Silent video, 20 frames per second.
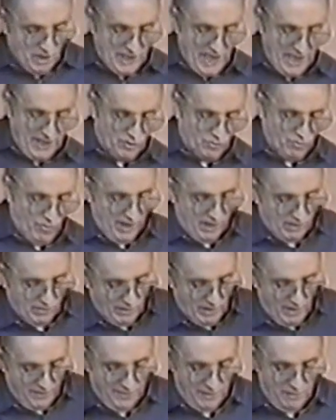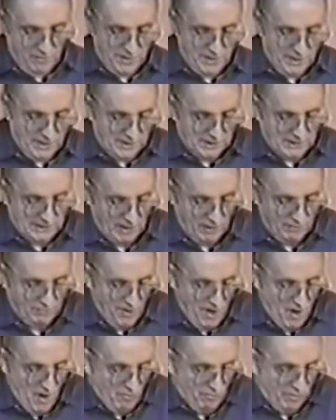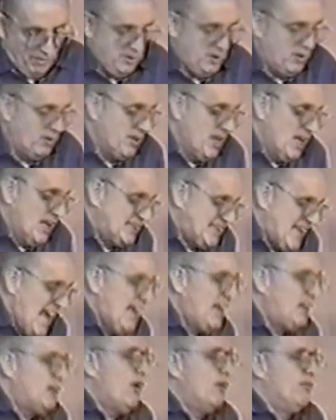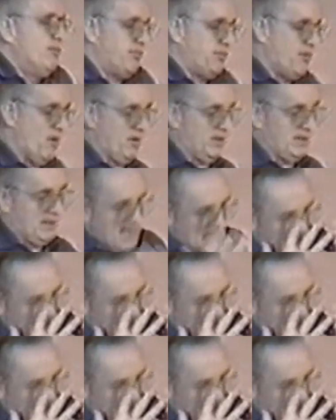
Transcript: take drink or nothing within the self from the earth. Take no thought.